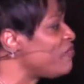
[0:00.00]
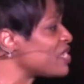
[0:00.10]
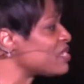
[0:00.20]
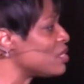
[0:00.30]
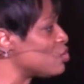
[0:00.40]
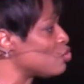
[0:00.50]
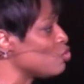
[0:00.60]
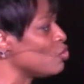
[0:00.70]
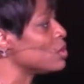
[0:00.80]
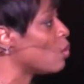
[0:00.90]
visit
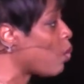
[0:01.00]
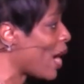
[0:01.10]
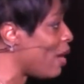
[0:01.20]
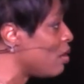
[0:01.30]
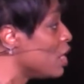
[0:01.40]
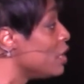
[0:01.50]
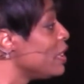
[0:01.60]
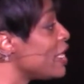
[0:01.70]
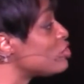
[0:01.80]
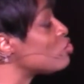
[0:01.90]
to the well
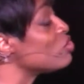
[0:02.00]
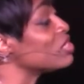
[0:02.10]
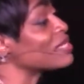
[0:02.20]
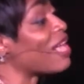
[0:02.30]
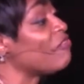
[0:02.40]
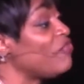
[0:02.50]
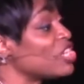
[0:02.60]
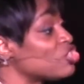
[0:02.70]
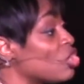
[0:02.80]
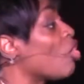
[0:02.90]
leads to the
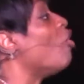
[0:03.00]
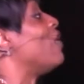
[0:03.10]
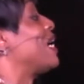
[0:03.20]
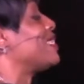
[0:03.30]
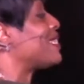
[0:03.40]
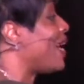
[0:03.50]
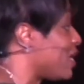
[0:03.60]
salvation of an entire